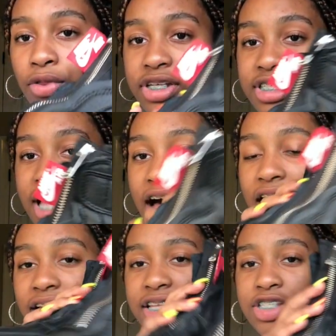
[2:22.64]
on the
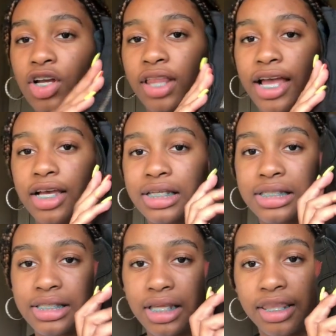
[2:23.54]
side. These are like,
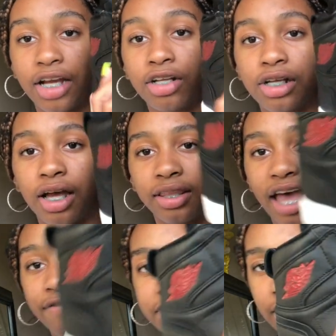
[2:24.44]
they
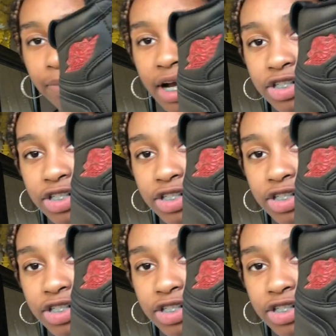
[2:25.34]
have a zipper,